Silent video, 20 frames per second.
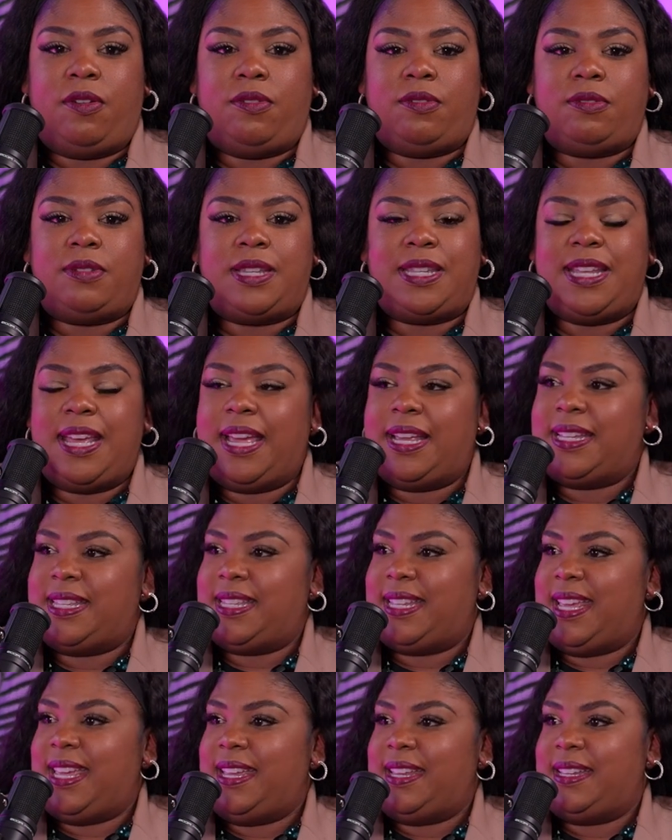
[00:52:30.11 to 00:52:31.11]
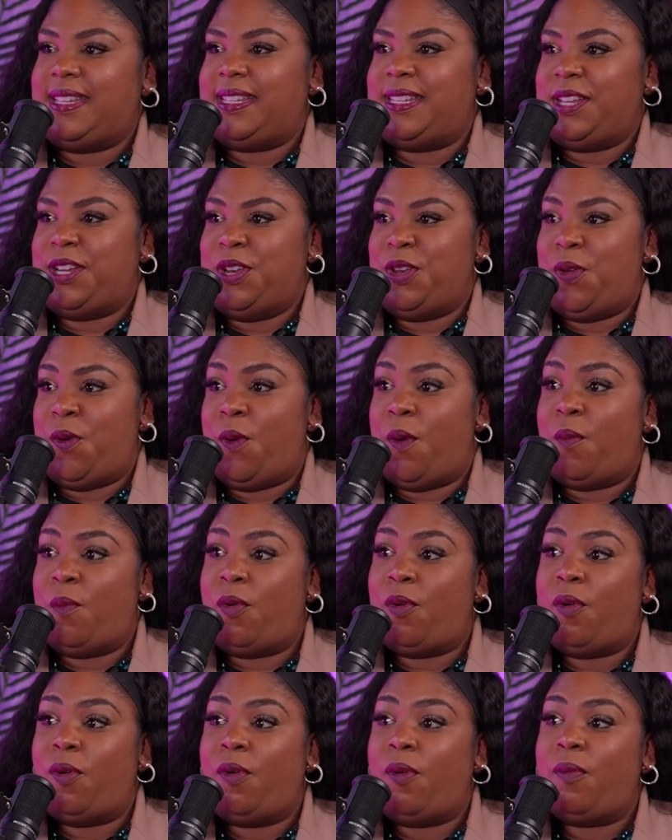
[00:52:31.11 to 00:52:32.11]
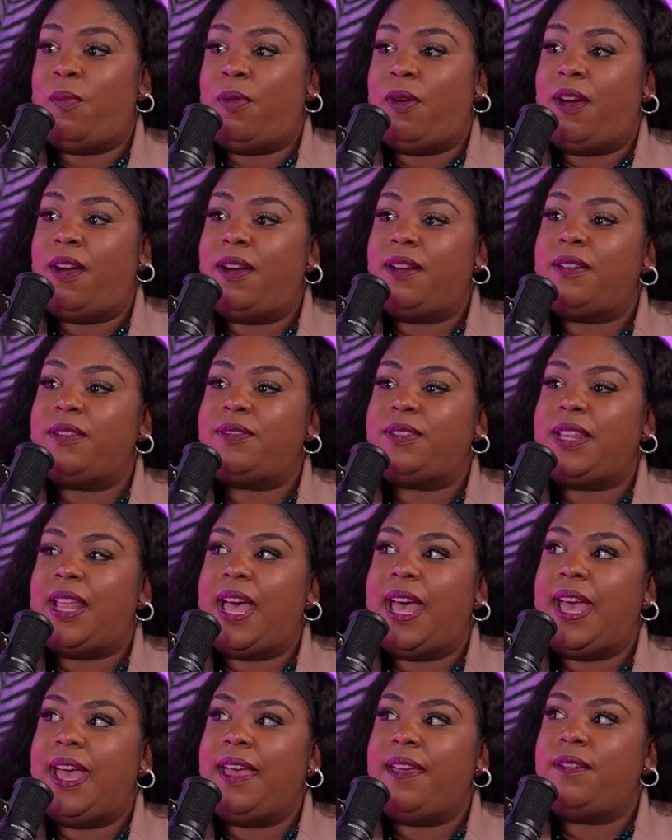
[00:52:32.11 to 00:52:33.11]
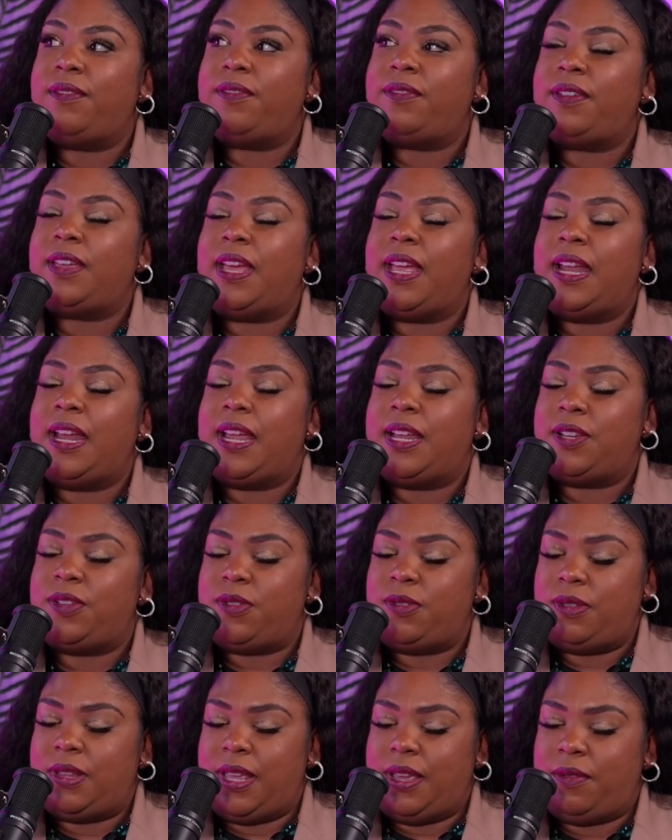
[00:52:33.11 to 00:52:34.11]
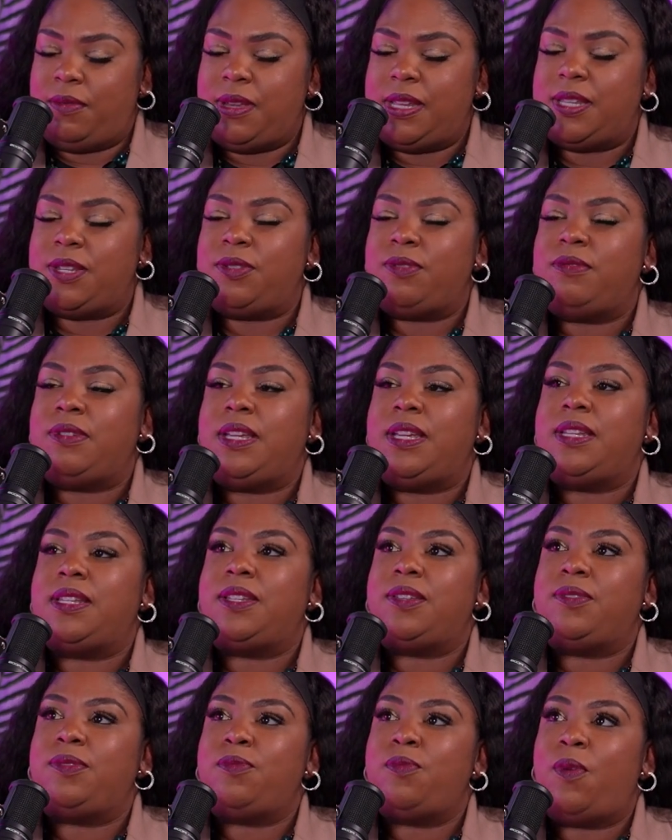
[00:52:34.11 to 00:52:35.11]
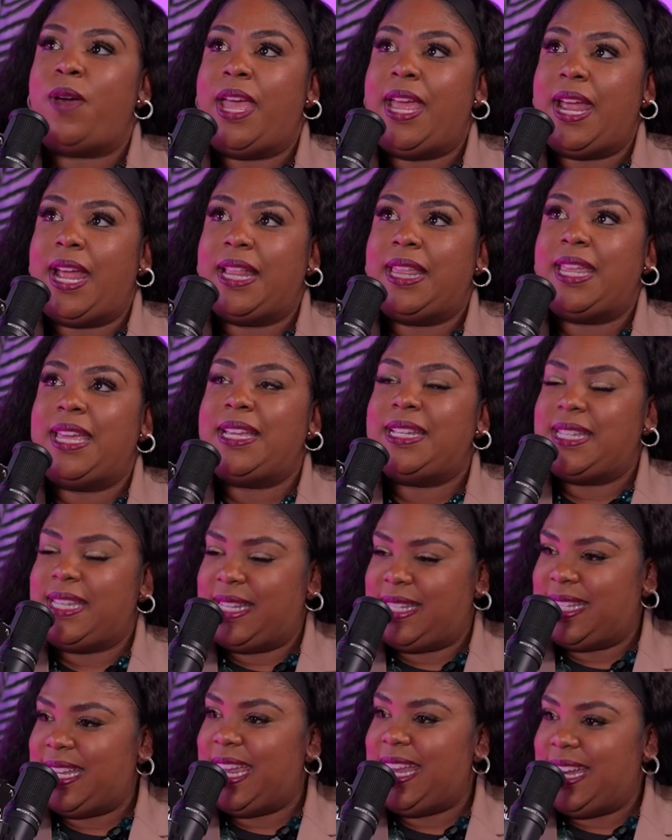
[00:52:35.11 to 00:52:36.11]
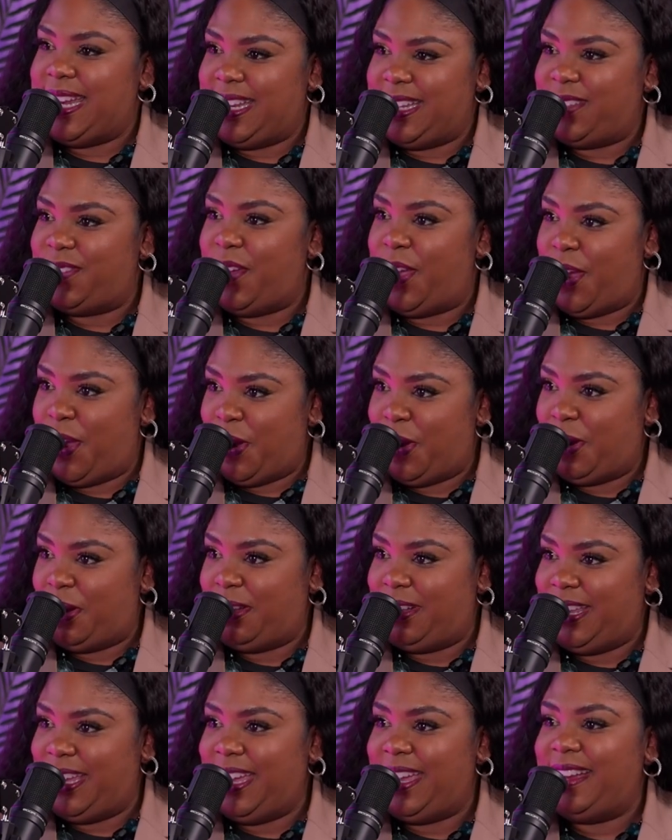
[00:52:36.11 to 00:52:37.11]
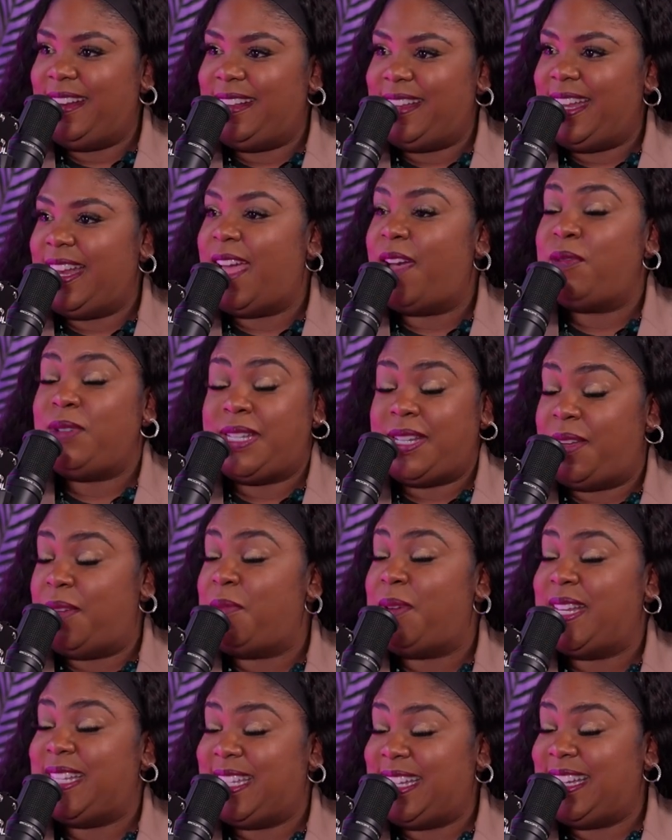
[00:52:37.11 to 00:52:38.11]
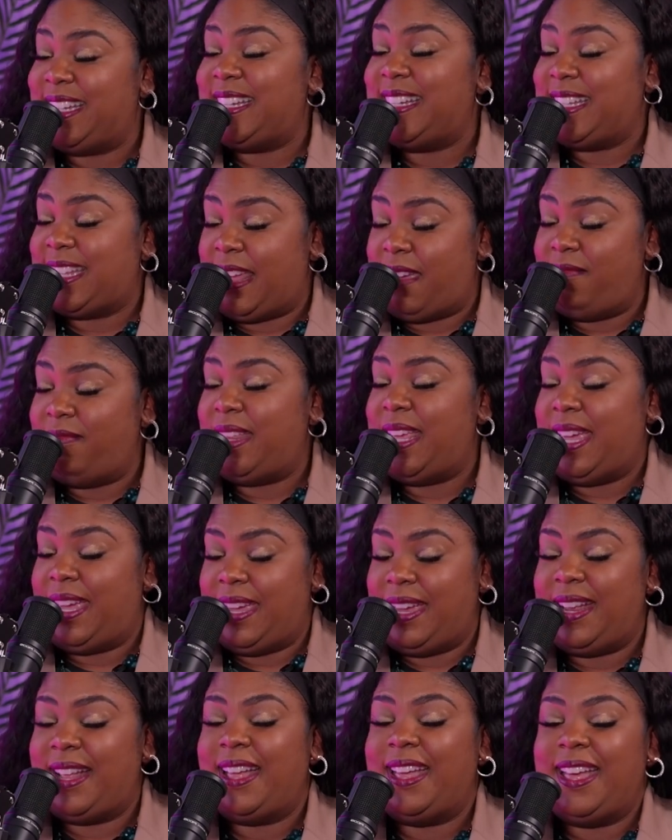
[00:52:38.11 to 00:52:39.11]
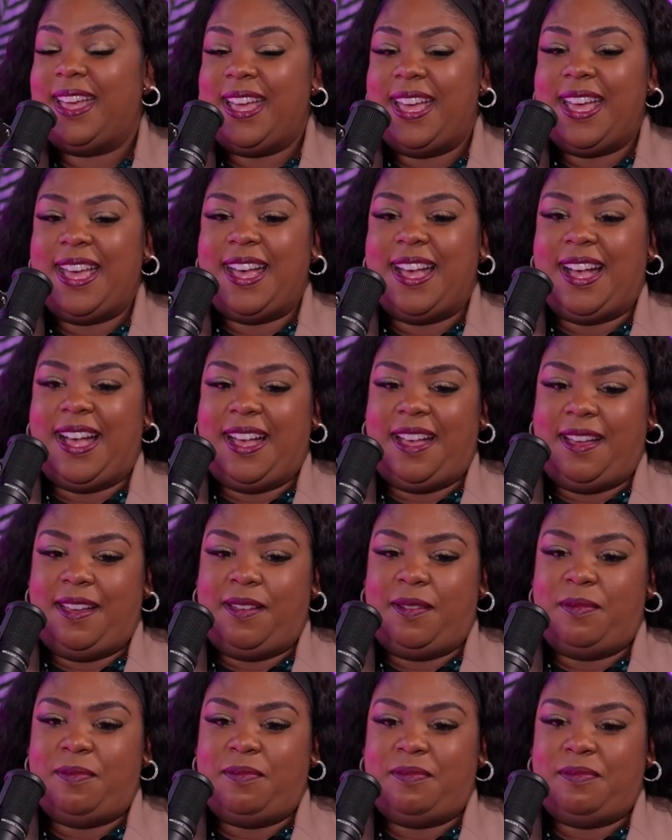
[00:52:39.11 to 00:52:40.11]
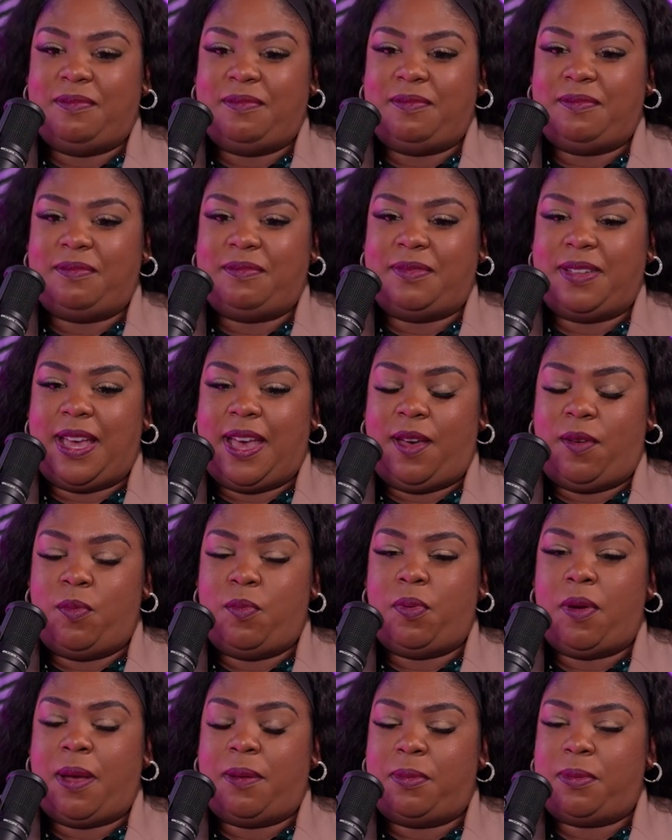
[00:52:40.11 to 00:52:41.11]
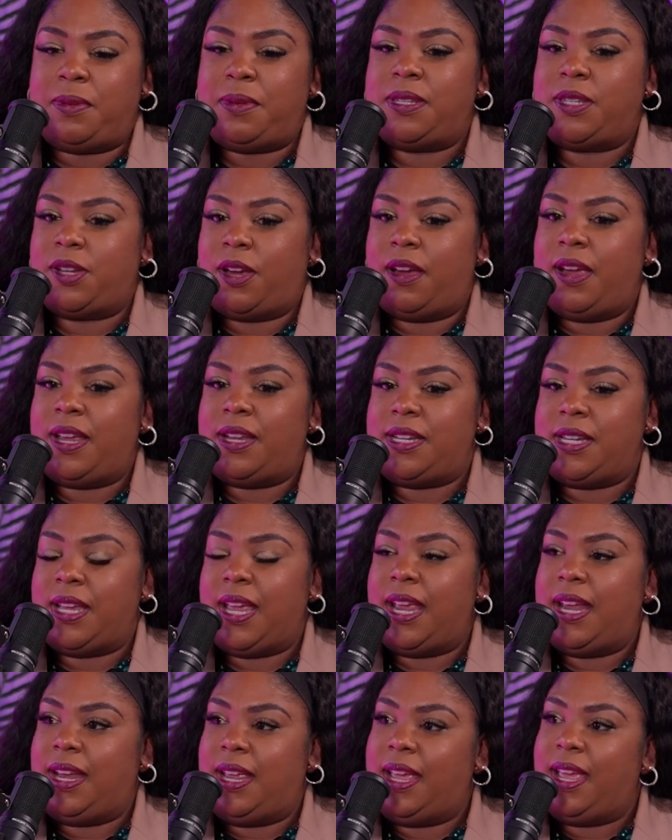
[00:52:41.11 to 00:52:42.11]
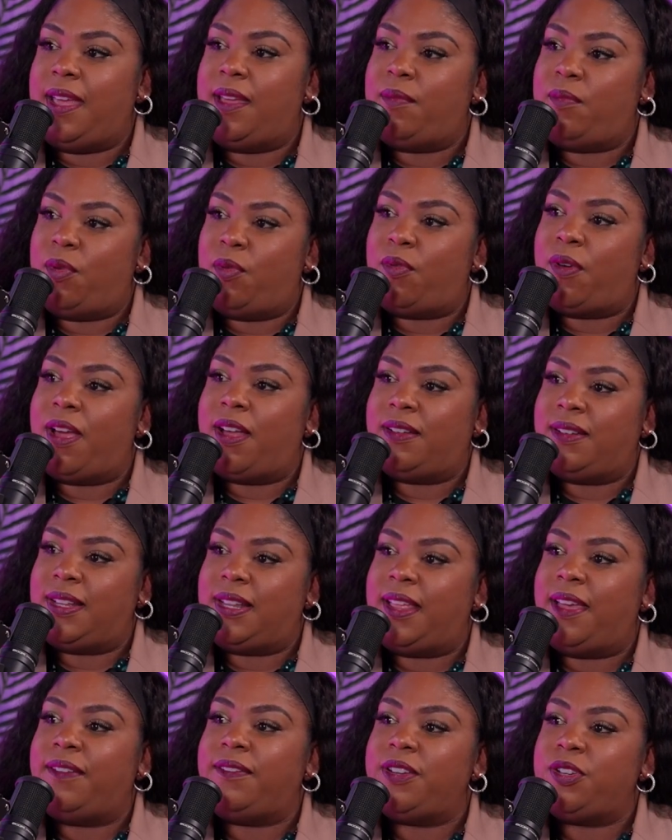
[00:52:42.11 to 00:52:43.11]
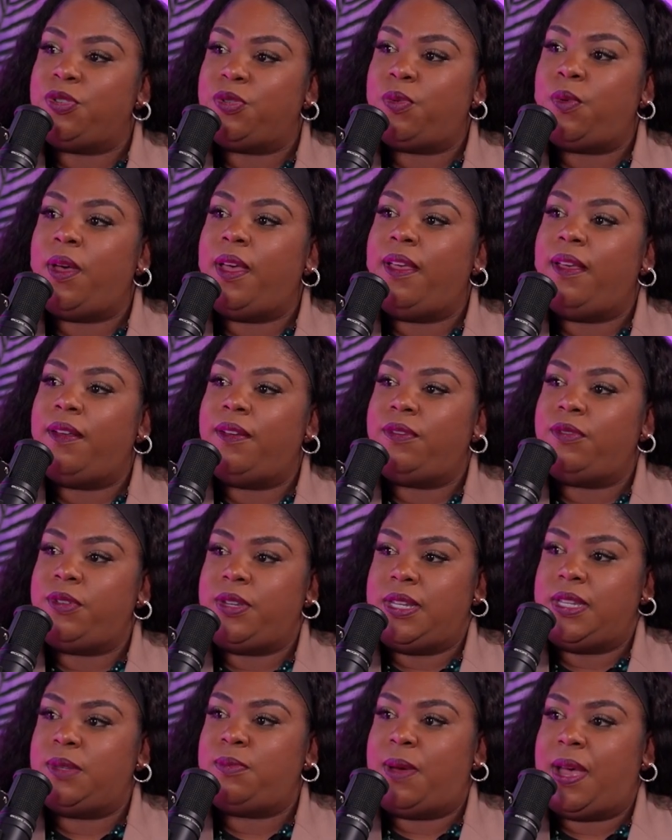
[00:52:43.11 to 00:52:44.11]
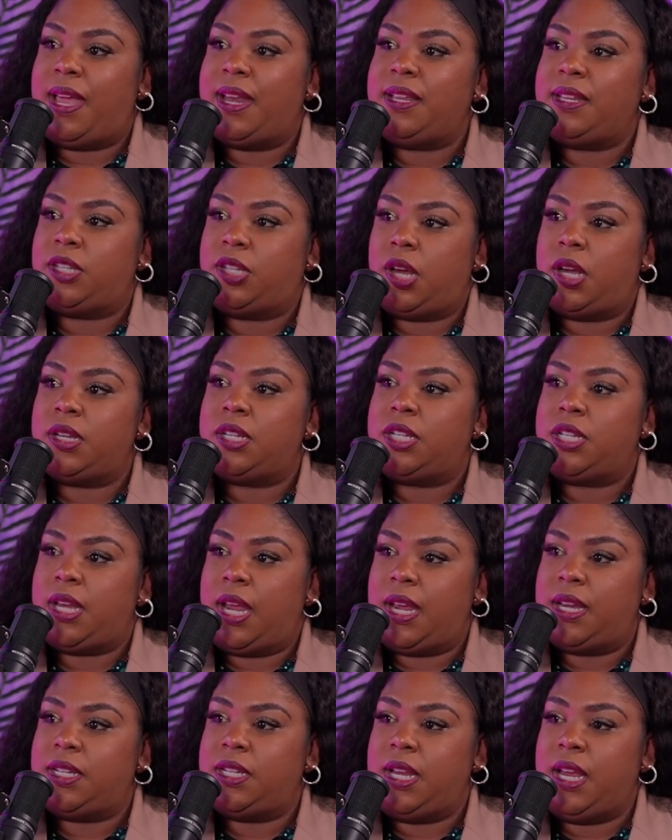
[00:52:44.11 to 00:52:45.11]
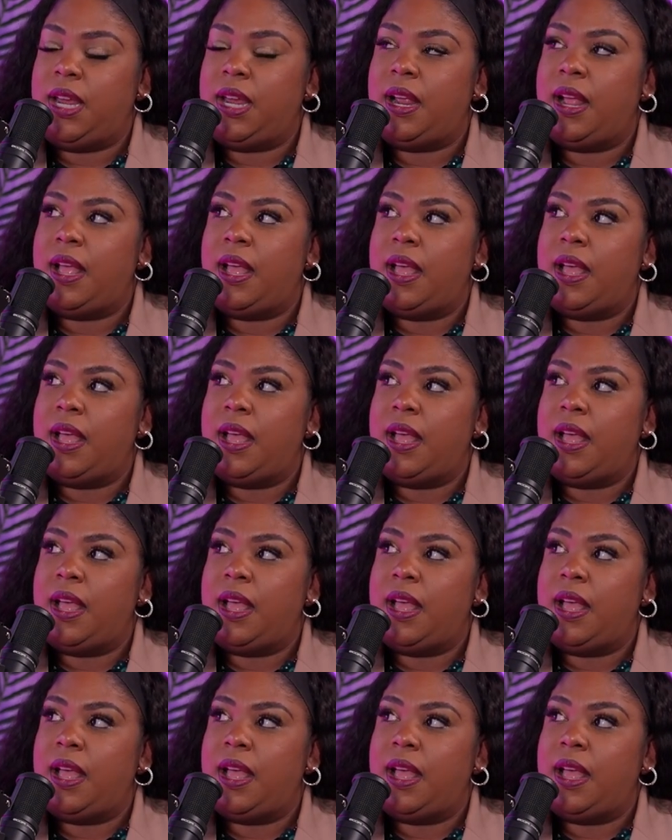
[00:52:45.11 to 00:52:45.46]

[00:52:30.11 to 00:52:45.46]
sex is a normal part of life. And I do think we do need to wait. I think 16 is very early. And I would tell my son the same thing. I would probably start educating him around 11, 12 when his body starts changing.